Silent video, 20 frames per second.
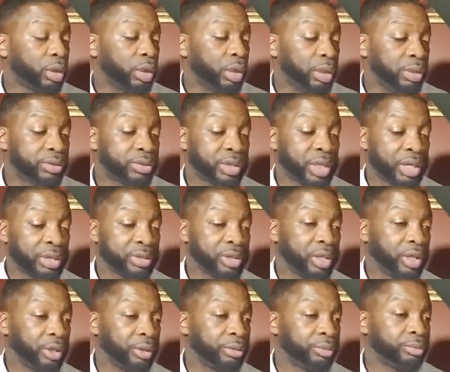It says
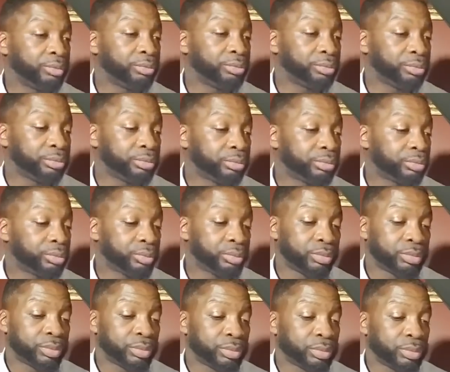here.
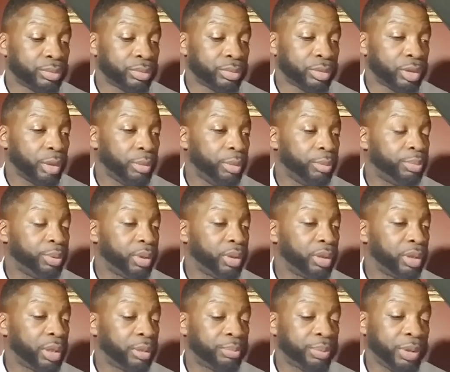Let me pull
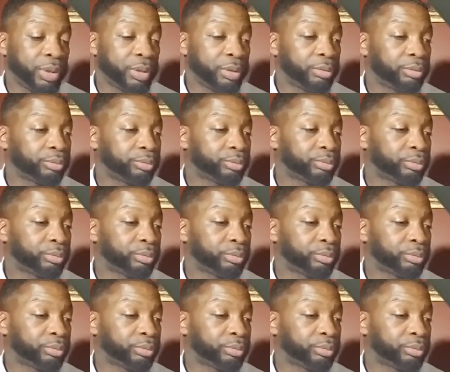it up here.